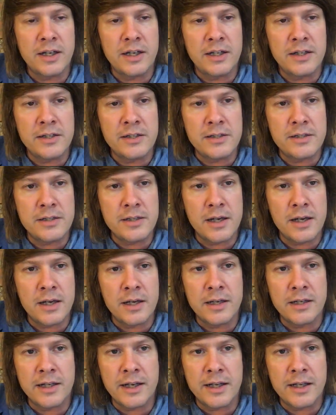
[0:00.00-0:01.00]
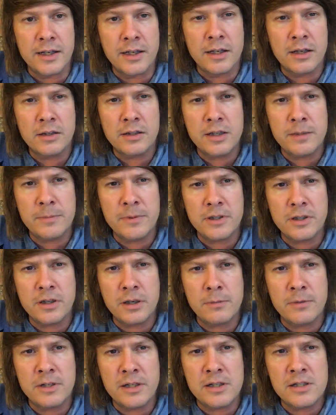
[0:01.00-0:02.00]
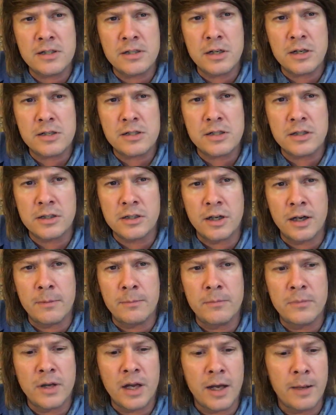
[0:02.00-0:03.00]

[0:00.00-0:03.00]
and yeah, I'll keep it coming. There's lots to come.